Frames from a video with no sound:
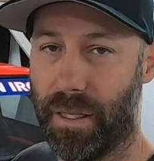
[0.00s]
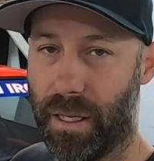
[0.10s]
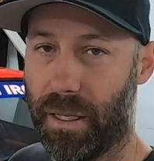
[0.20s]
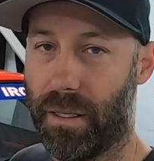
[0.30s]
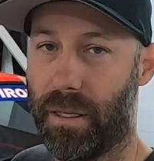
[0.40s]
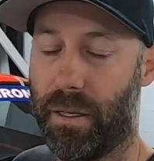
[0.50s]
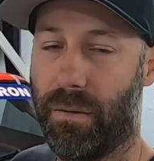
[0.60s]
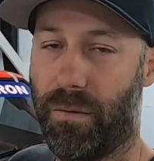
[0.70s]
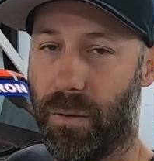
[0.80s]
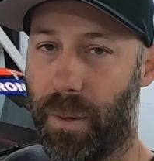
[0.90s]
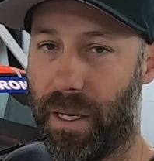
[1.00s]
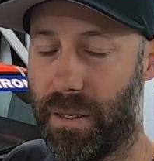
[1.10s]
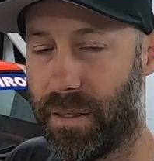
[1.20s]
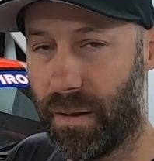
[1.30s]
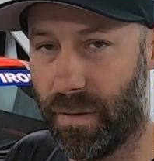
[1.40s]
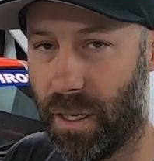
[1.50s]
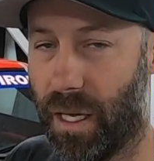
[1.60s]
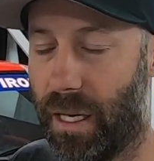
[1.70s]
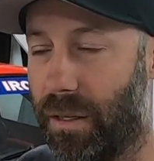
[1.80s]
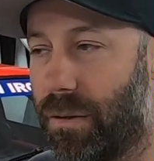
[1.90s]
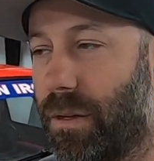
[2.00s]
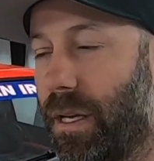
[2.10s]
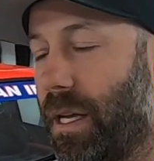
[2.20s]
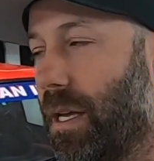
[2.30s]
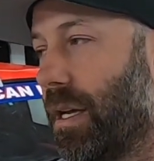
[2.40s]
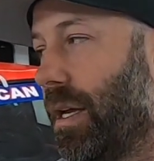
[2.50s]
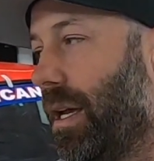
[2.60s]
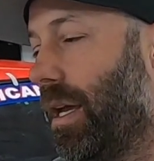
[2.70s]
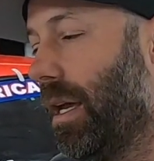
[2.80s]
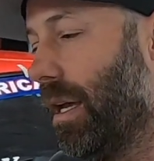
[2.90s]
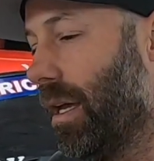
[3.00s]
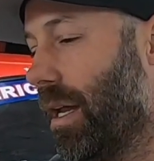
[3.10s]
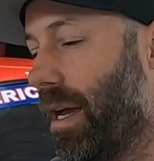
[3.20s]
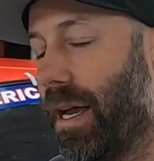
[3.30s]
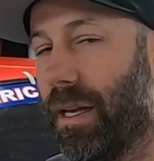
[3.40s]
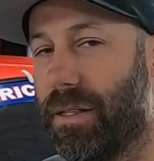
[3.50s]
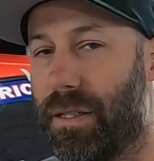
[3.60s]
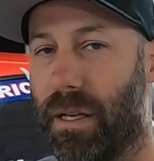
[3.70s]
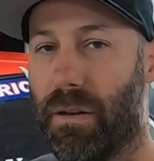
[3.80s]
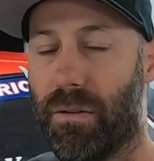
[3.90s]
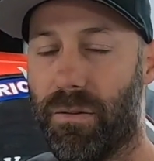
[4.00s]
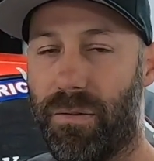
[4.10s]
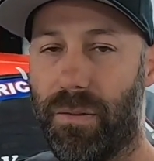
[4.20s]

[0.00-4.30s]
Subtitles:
in it from 87 to 93. And I had a set of